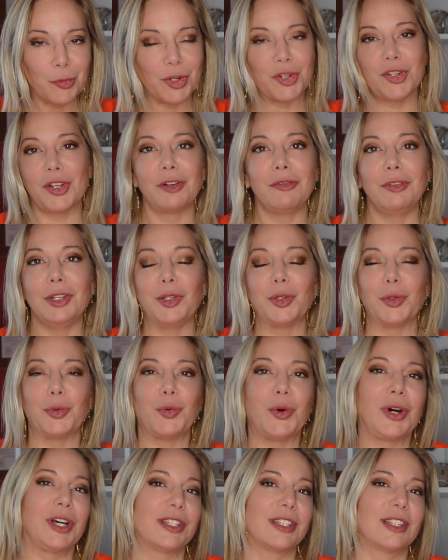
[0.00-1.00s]
when Gianvito Vito
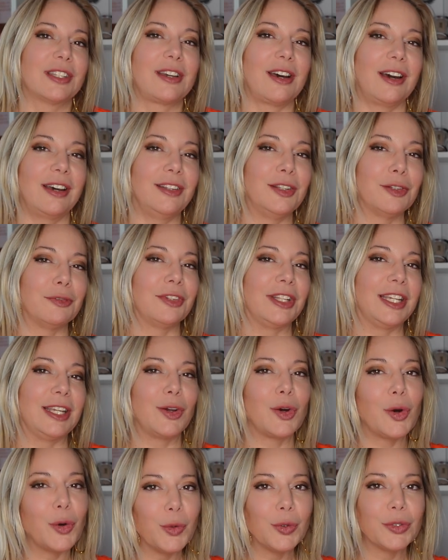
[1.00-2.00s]
was kind of
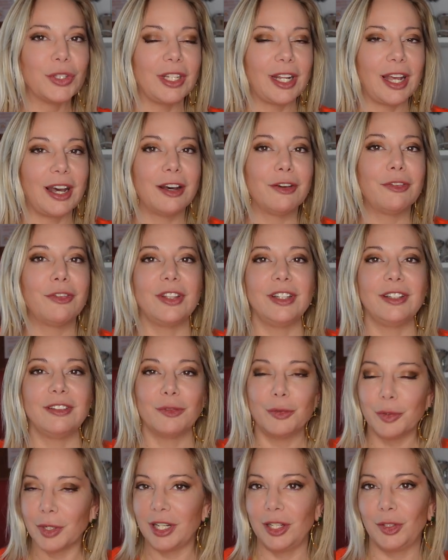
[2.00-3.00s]
like old enough
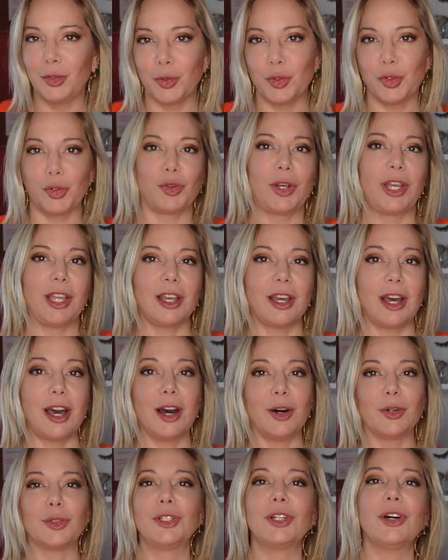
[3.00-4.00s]
and wanted to strike
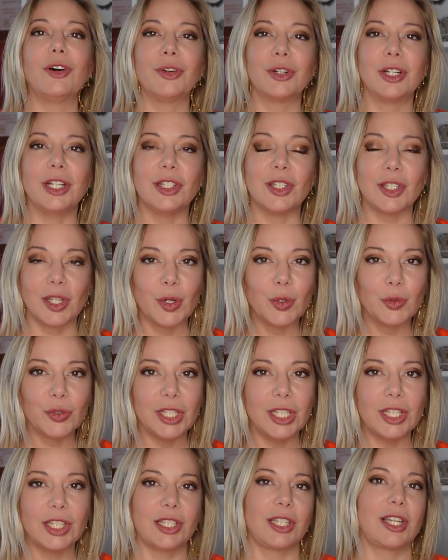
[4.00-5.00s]
out on its own,
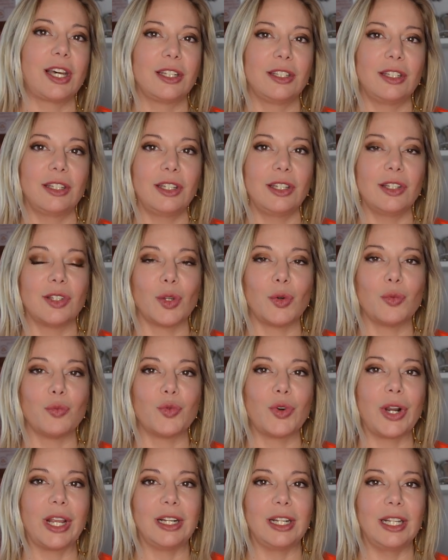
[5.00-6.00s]
he started his own
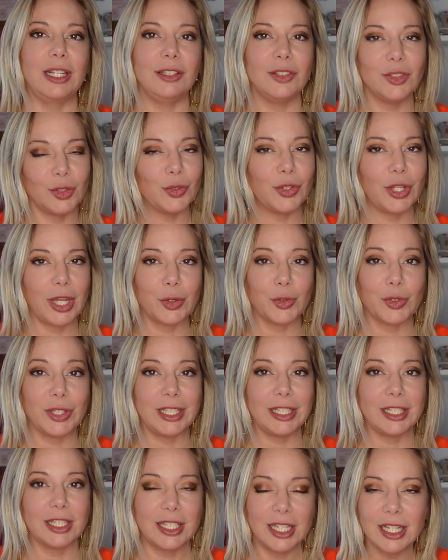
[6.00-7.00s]
brand in
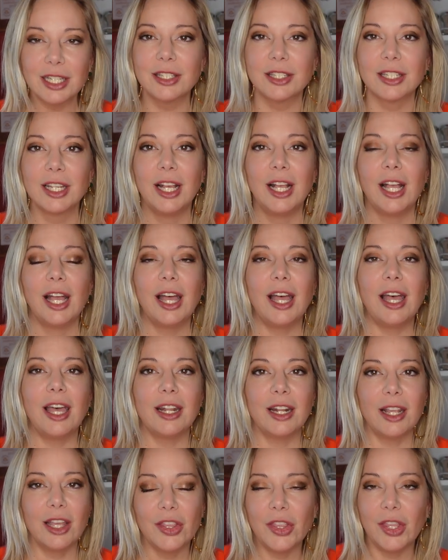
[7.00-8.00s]
2006
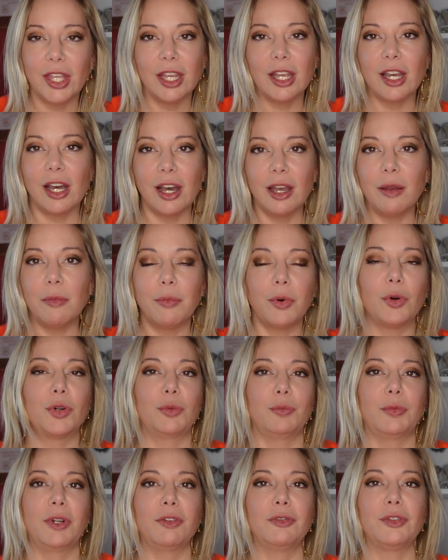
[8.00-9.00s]
and I think I
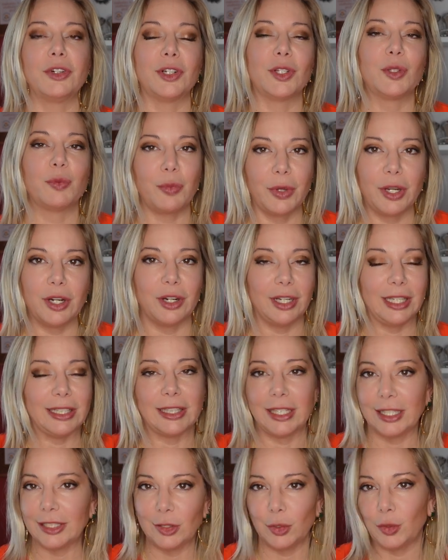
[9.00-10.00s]
bought my first pair in
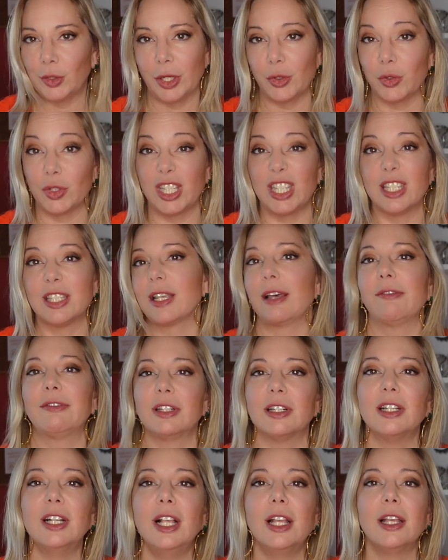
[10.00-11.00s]
like
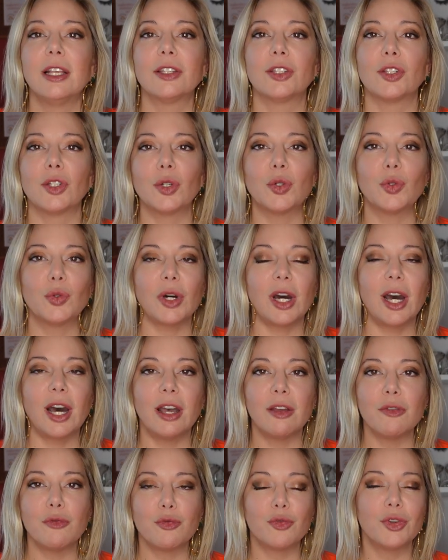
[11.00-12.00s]
2007. So
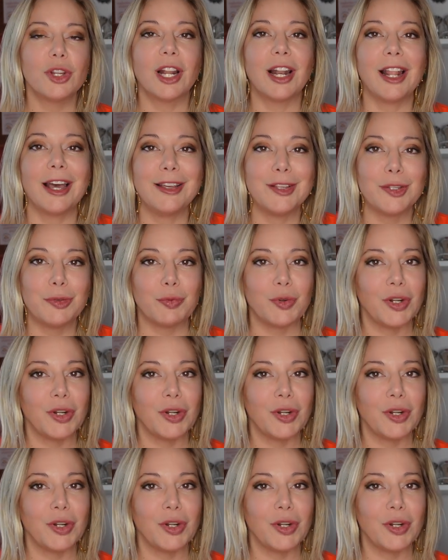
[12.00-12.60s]
I realized